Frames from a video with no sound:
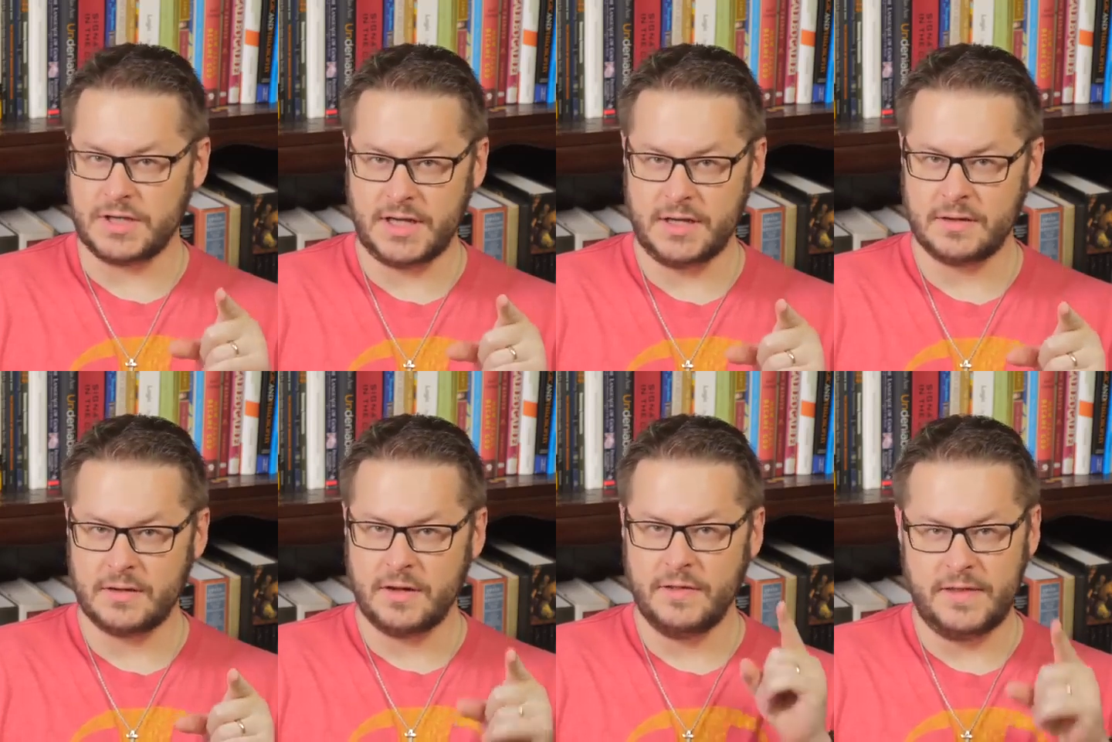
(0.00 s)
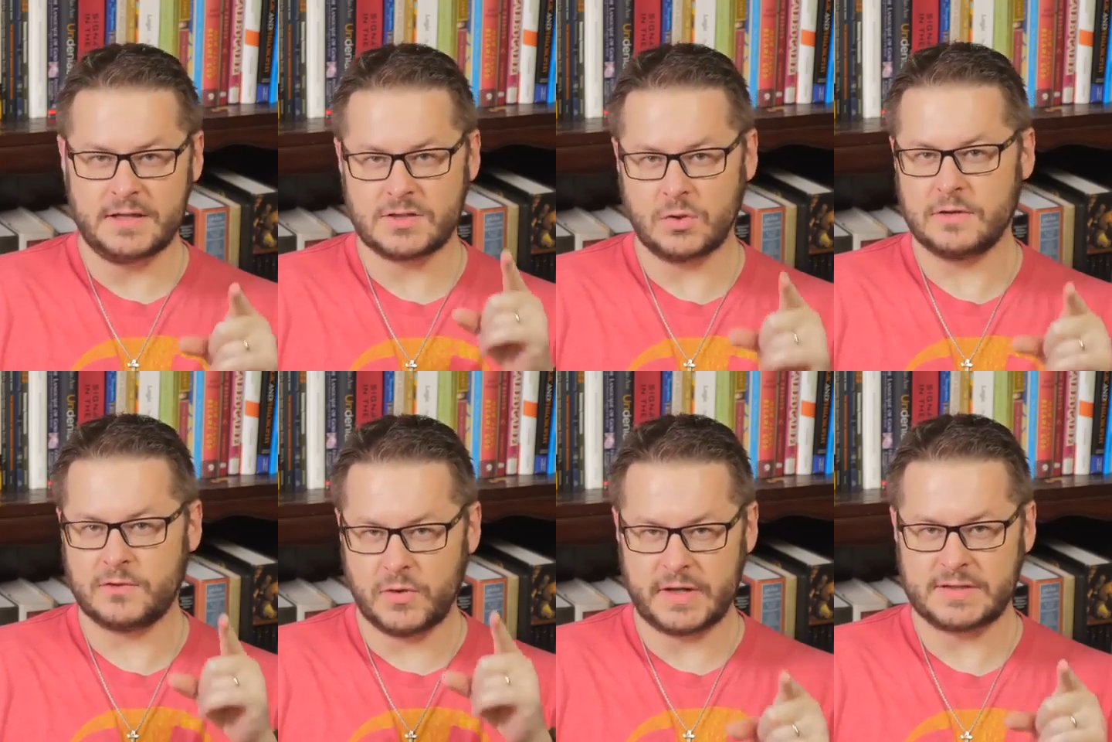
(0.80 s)
see, this sort
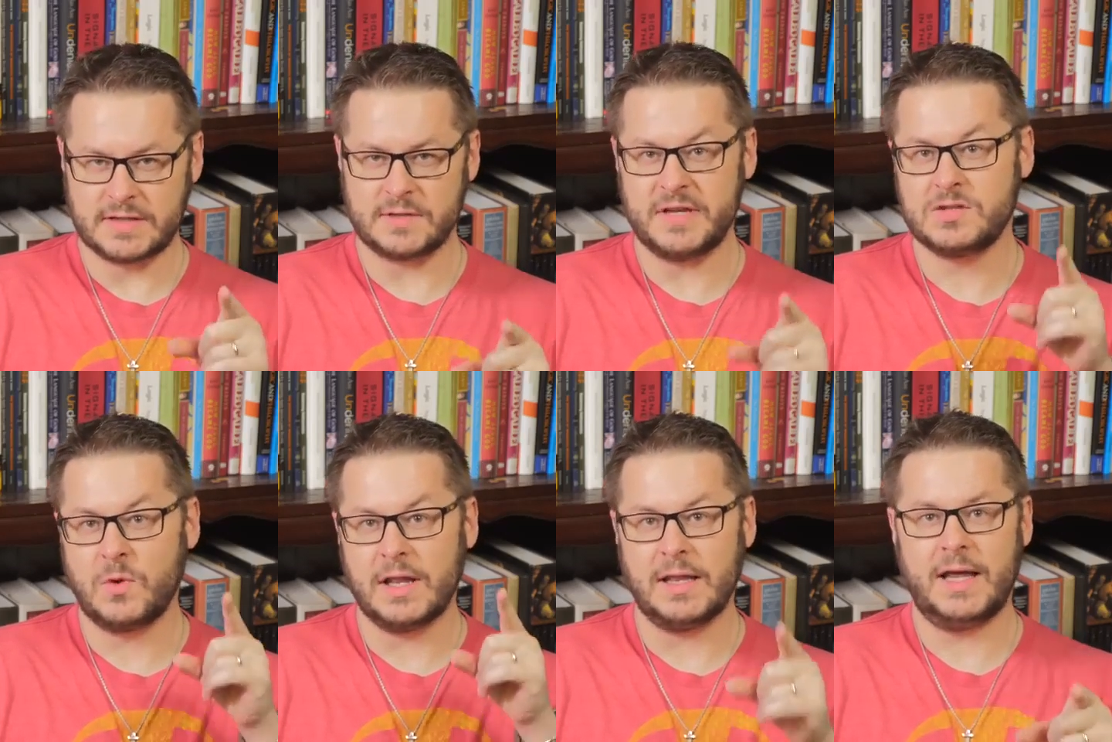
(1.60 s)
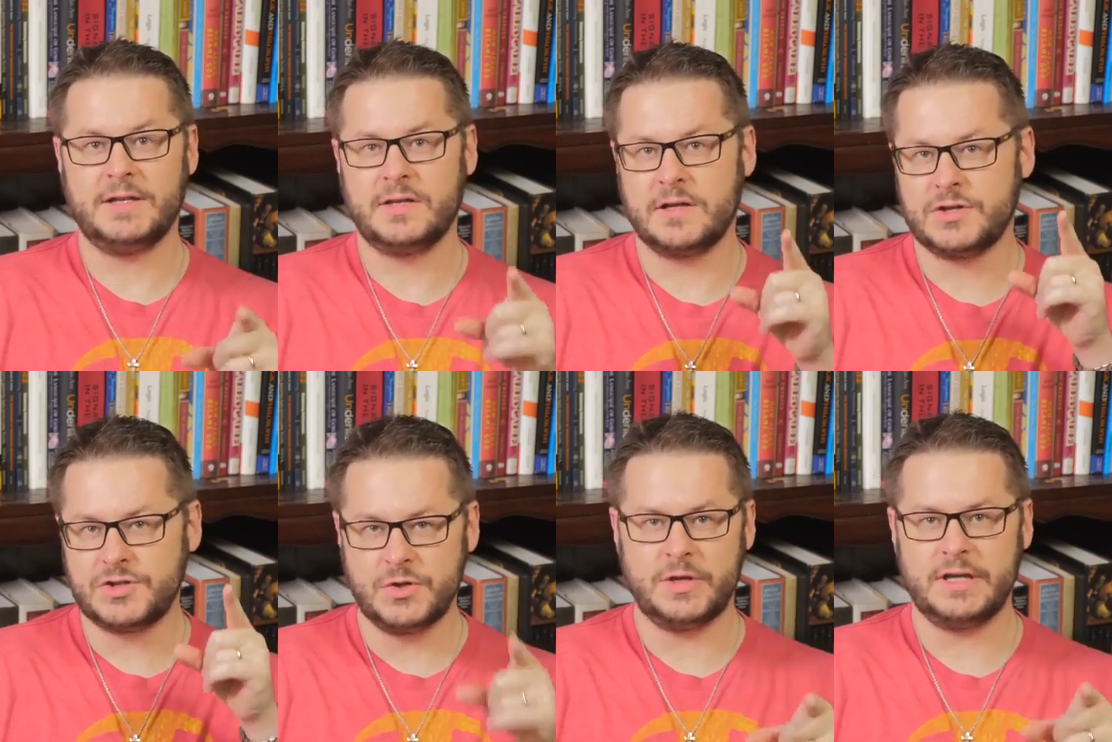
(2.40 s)
of criticism is what led to the
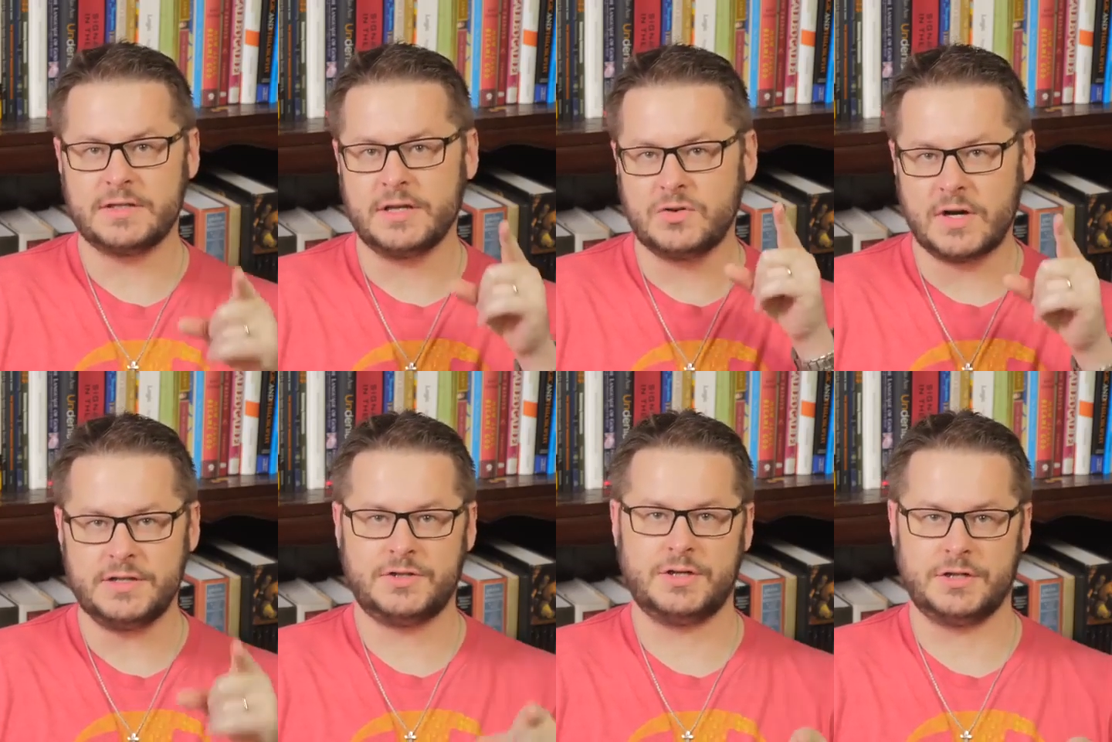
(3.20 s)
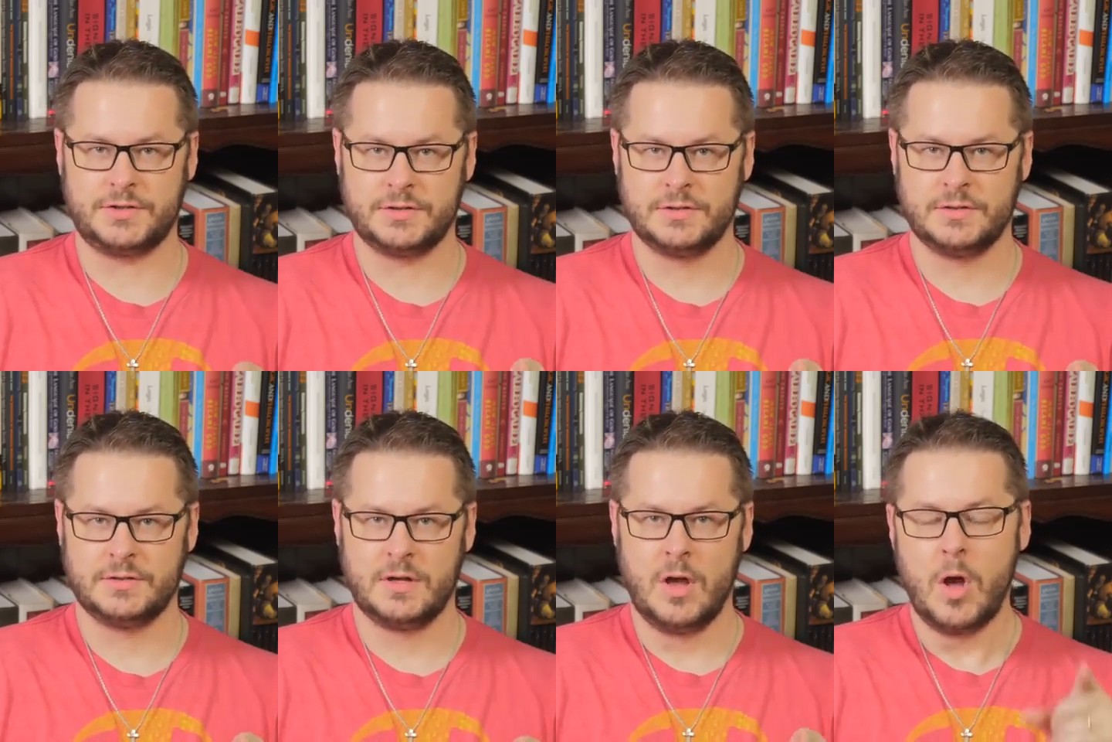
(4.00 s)
shootings in Christchurch.
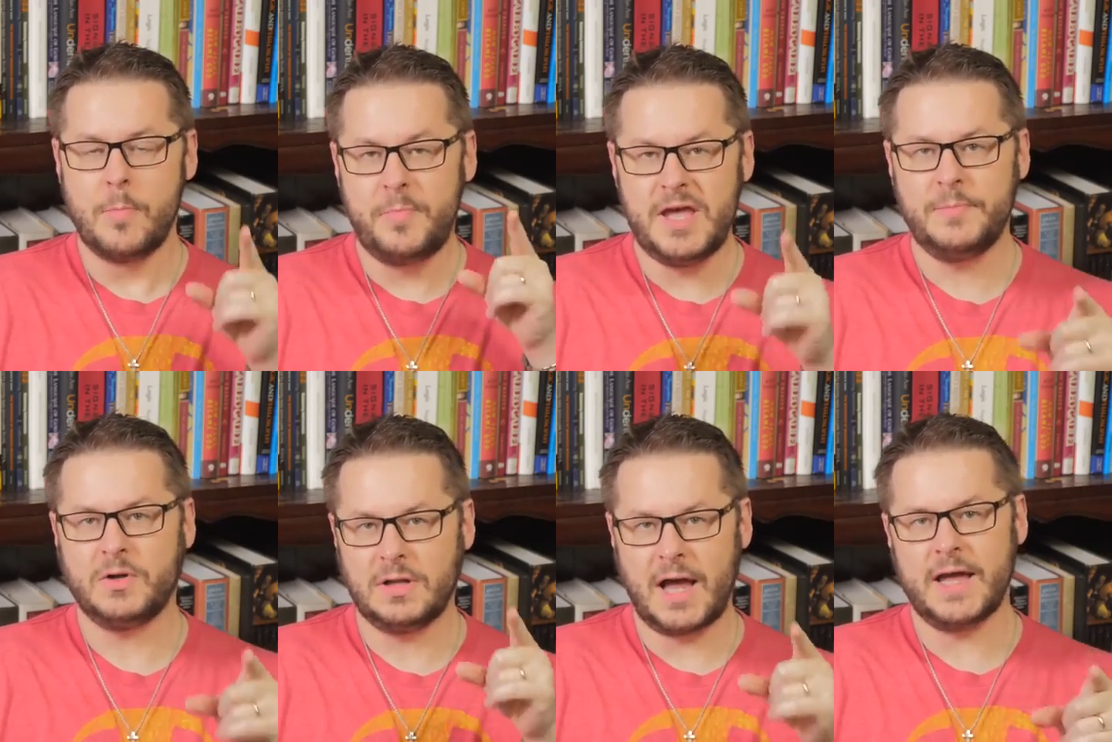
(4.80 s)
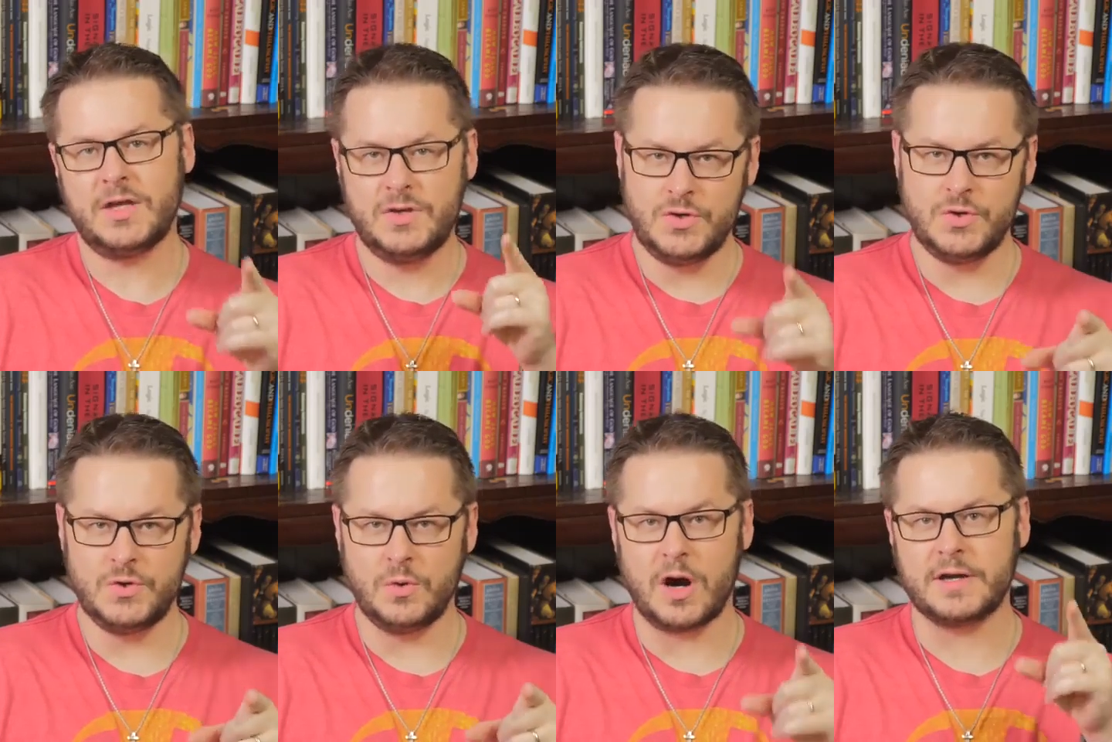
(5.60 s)
People like
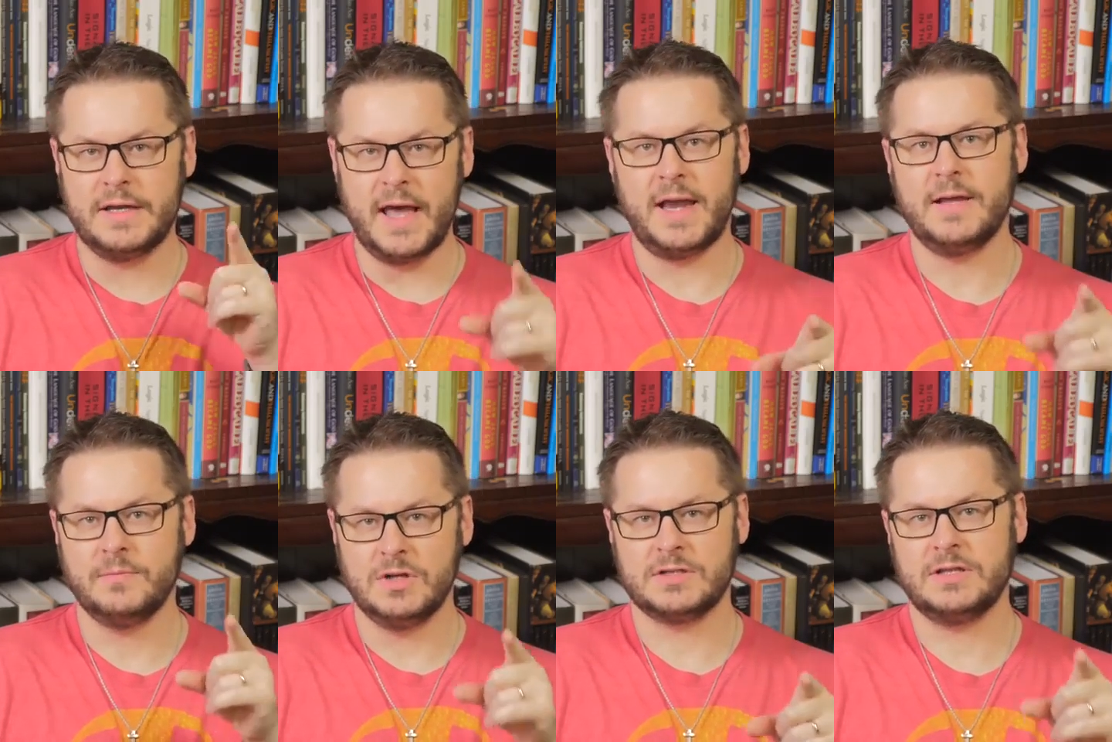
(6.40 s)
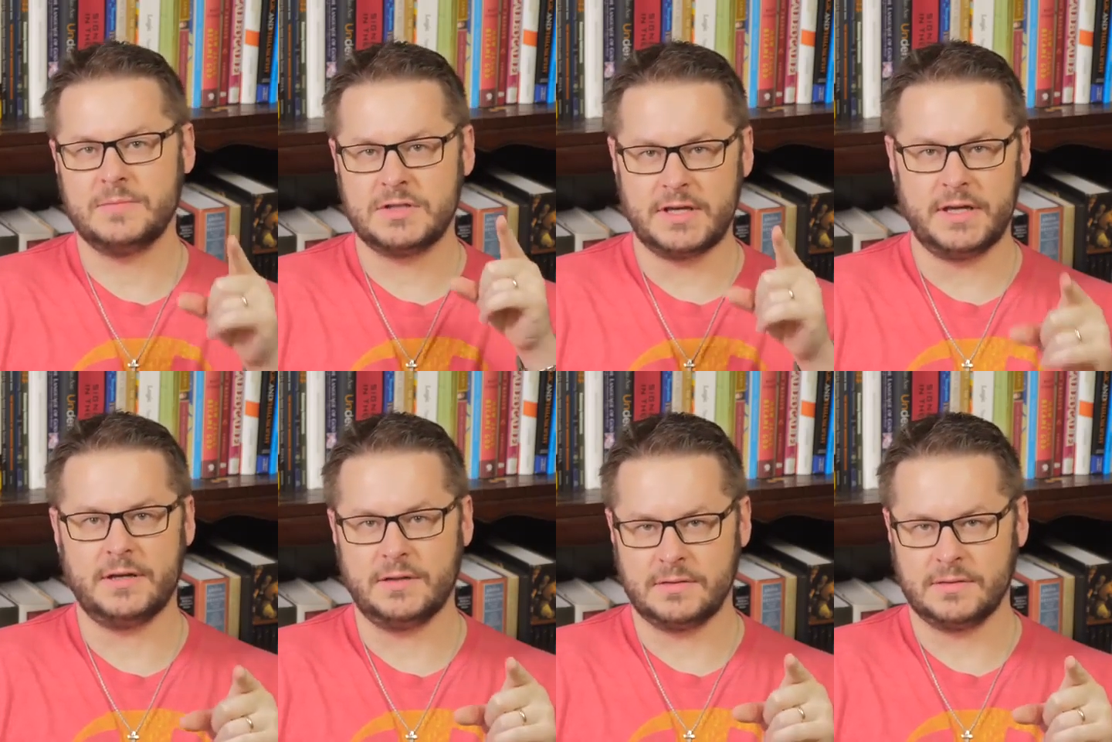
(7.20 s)
you are getting Muslims
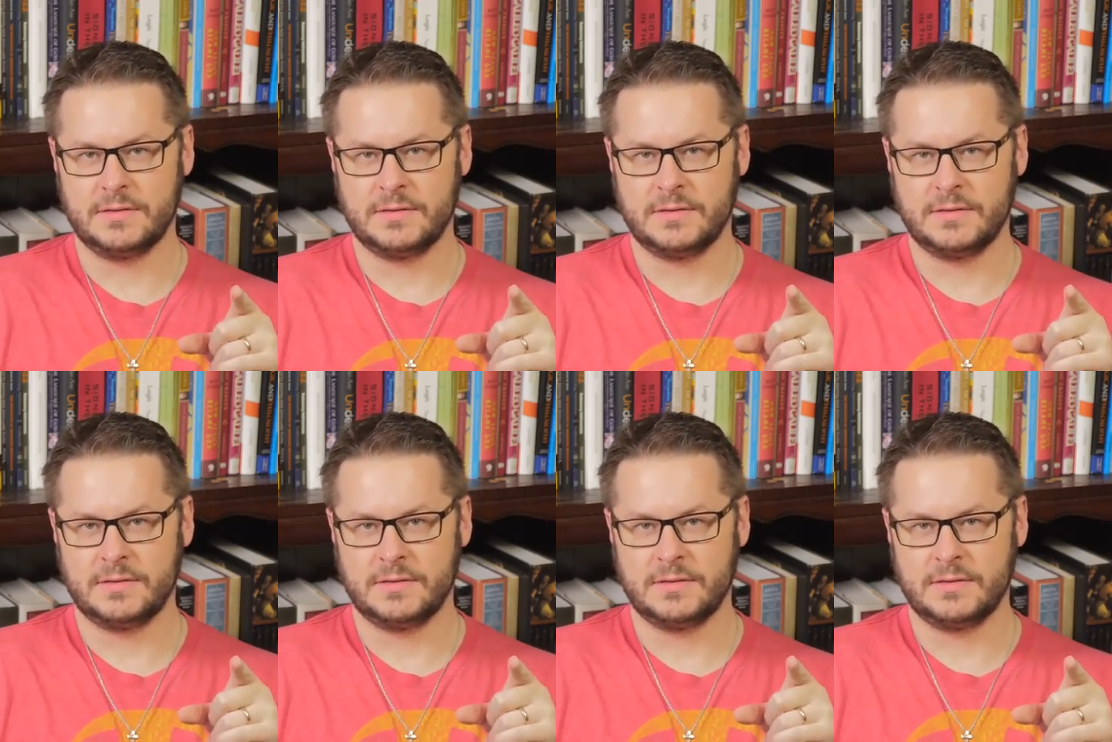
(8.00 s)
killed."